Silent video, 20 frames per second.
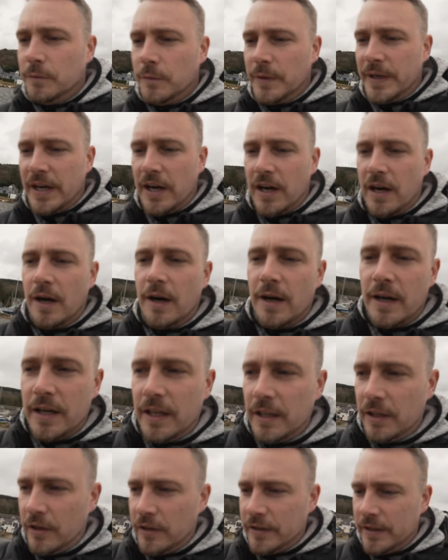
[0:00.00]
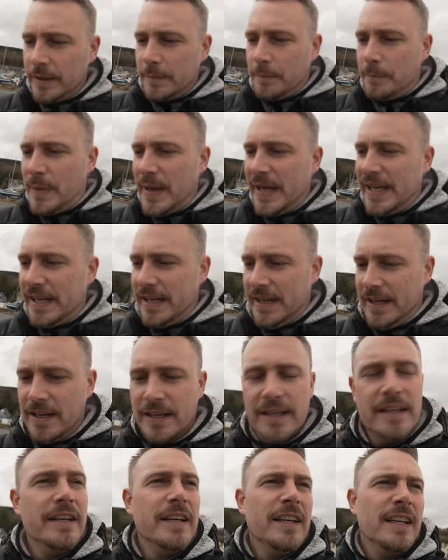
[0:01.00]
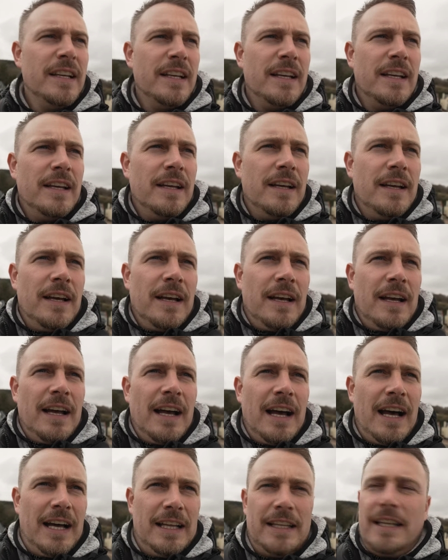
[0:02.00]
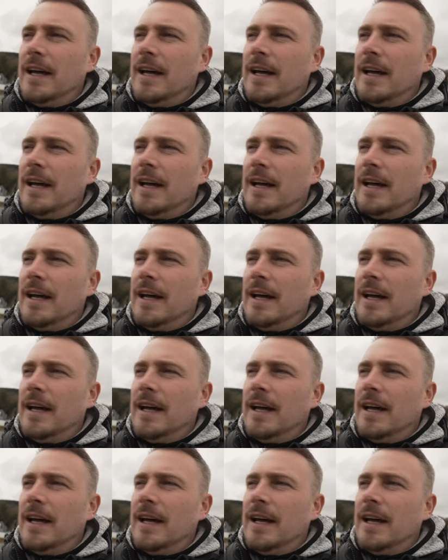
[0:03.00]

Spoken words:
We are along the pier at